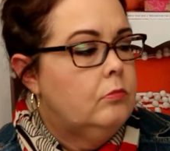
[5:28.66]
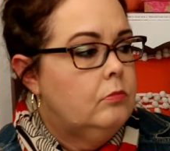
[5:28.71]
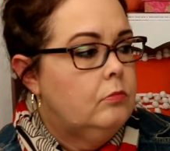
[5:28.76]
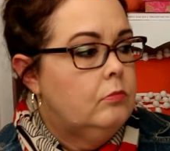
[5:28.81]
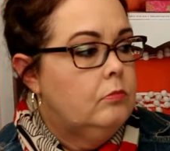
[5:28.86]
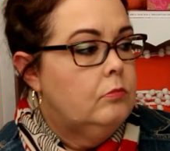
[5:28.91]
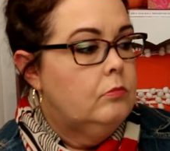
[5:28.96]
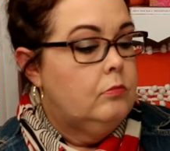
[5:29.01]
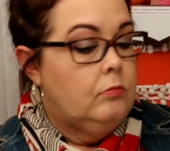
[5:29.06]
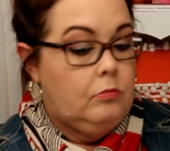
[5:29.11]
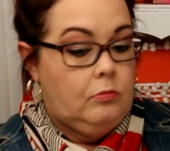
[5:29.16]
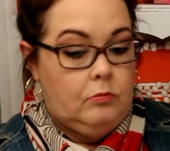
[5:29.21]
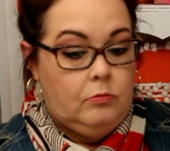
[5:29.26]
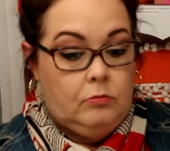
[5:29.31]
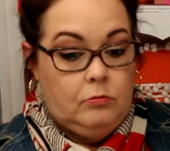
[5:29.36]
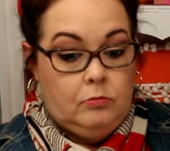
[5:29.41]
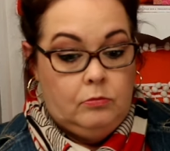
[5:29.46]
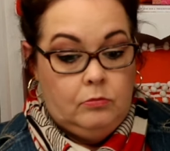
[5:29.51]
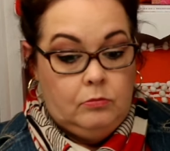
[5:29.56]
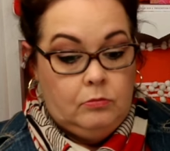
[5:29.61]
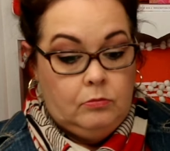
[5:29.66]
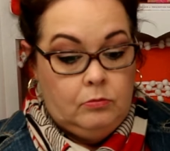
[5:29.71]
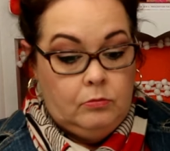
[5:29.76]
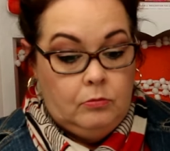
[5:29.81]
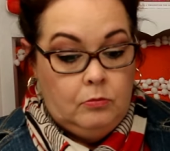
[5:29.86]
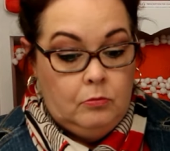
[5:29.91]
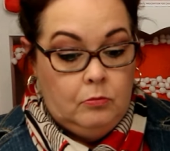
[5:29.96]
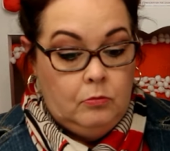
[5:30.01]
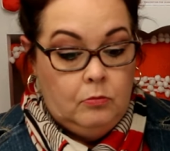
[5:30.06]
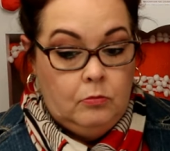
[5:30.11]

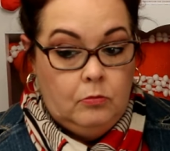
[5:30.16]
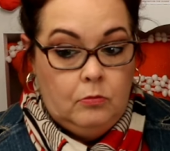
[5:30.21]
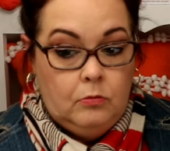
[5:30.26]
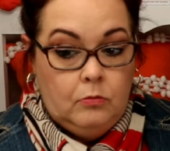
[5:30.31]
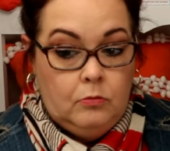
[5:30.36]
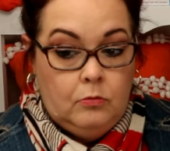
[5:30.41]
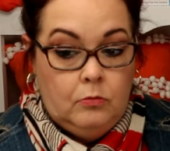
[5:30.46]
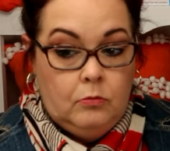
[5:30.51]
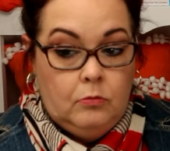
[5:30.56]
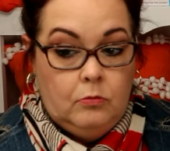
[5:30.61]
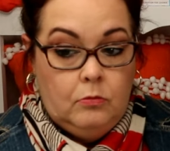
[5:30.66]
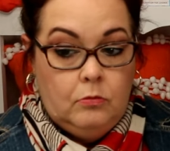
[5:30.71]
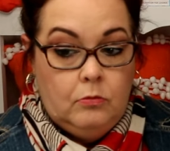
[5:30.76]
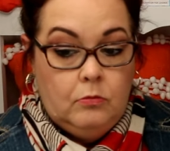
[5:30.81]
This person isn't speaking.